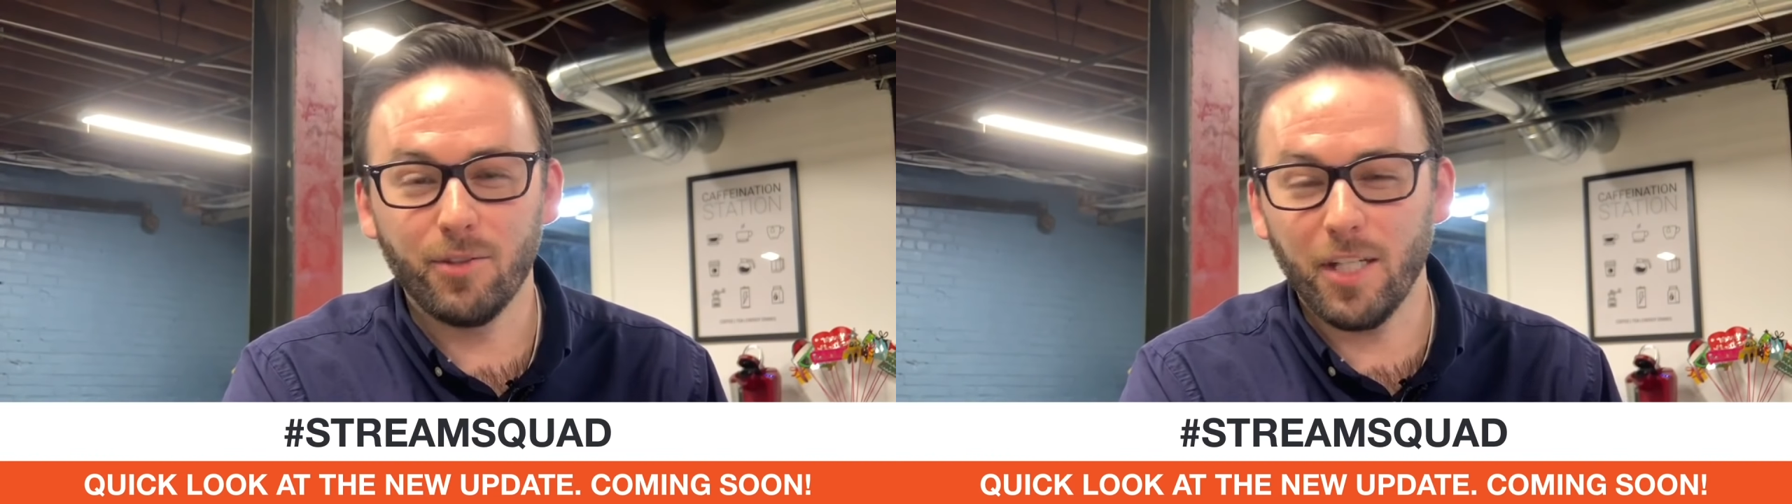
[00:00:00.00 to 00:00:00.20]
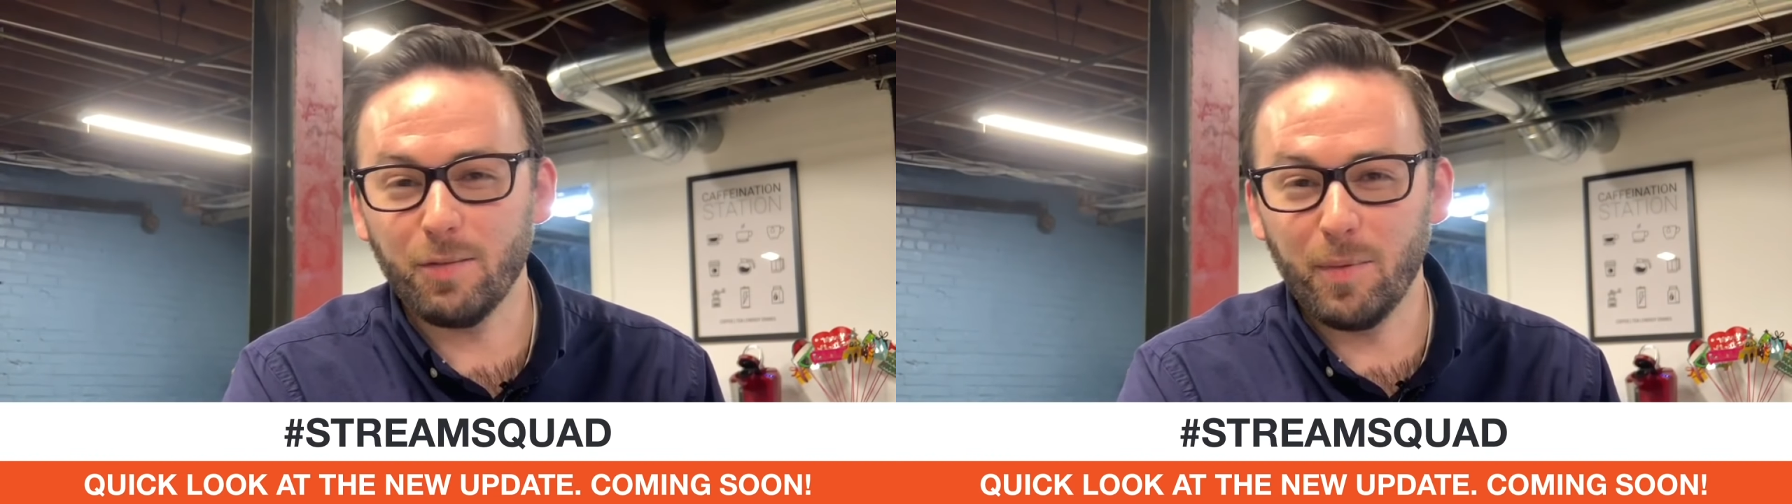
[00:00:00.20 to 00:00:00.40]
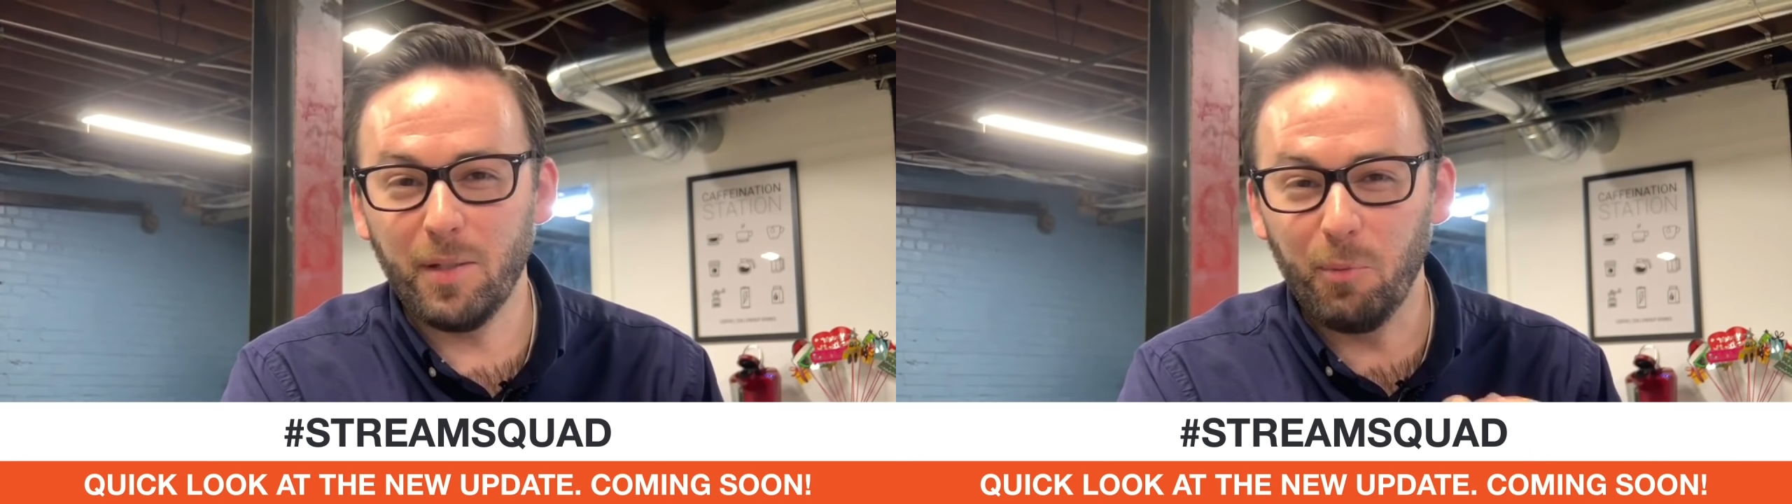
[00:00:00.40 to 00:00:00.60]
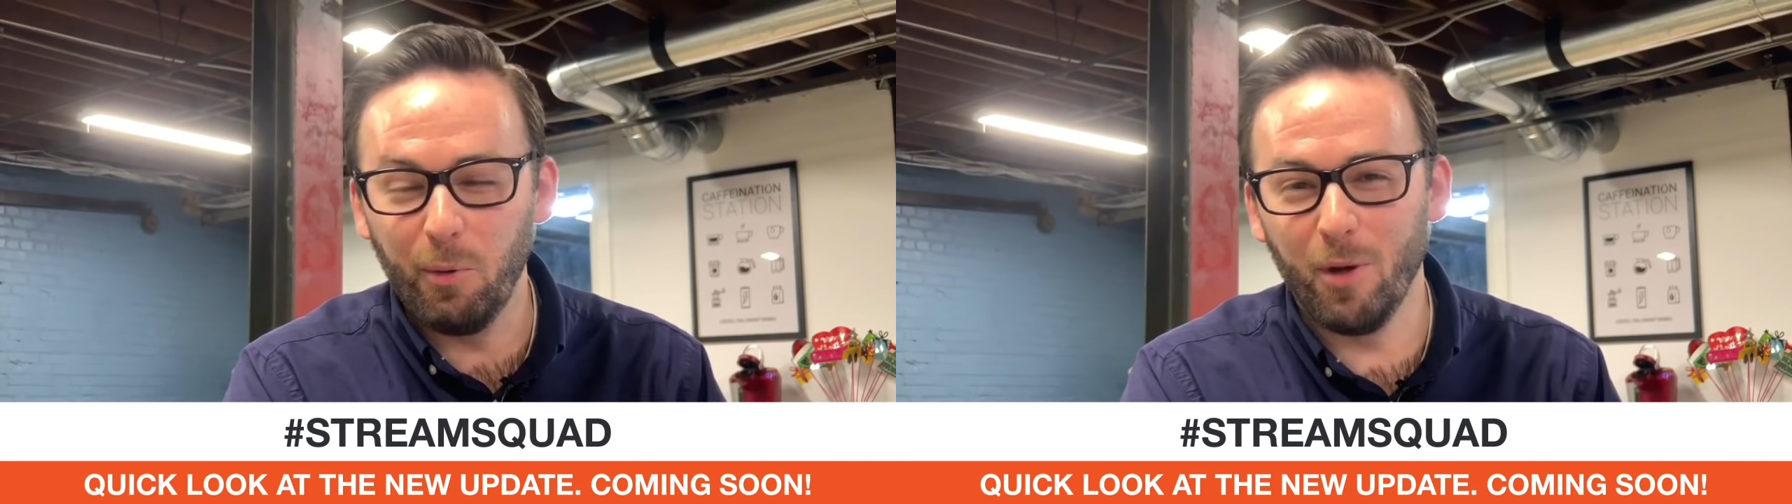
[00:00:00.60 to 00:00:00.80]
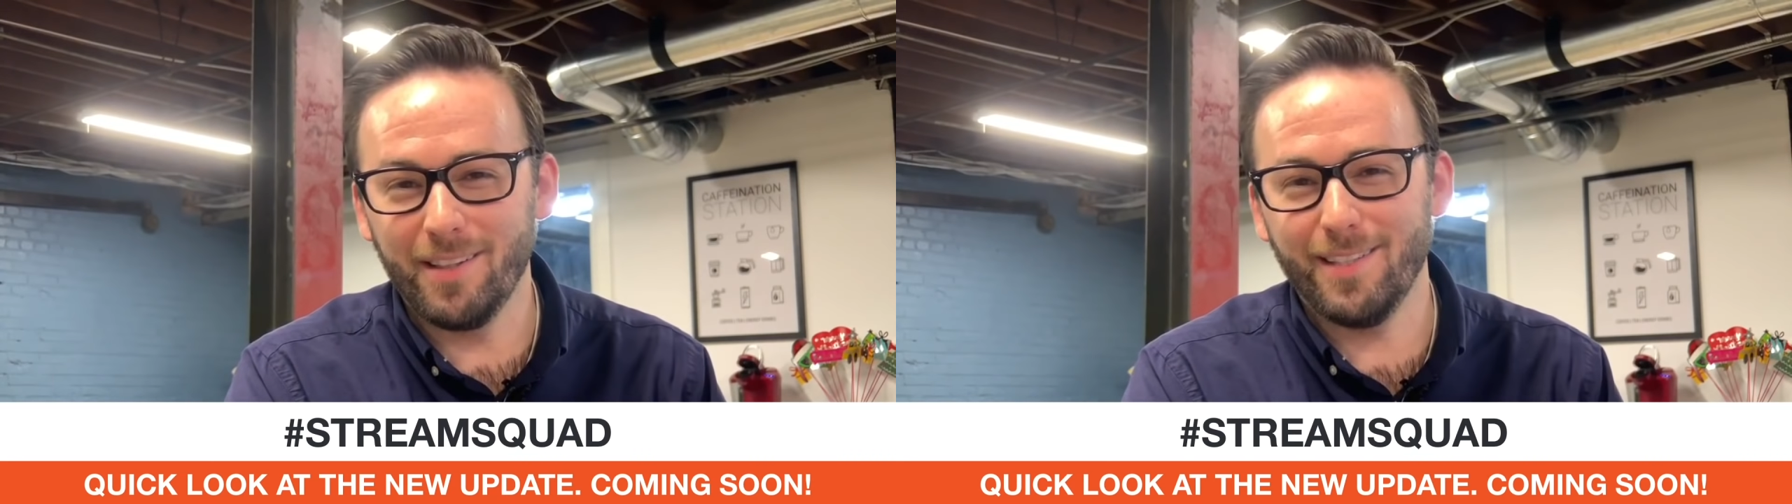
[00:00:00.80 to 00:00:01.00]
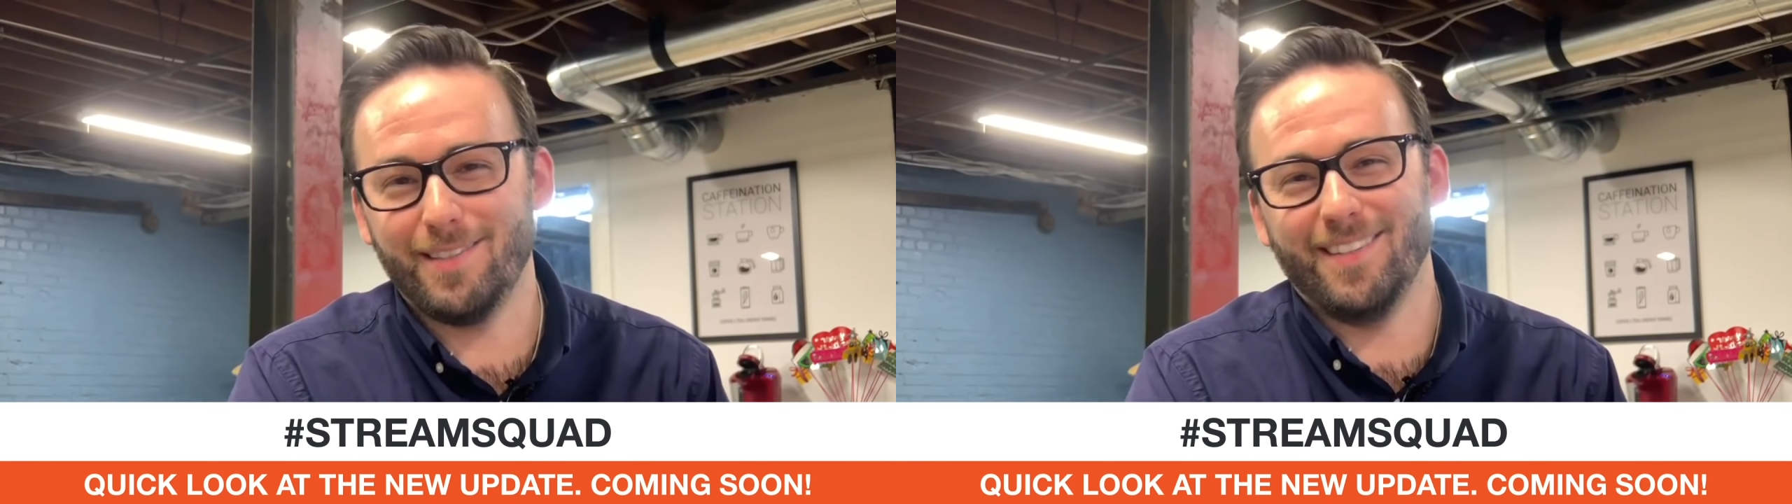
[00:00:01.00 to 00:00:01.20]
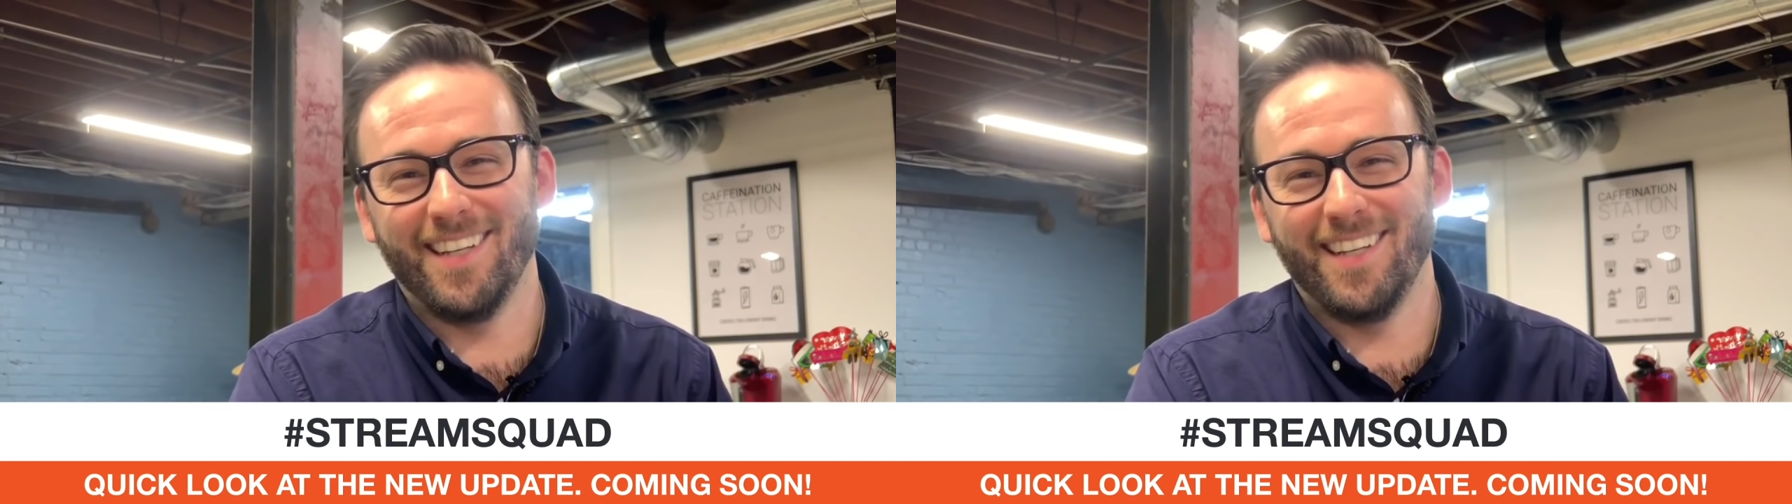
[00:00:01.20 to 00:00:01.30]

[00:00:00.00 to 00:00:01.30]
Trust me, we want this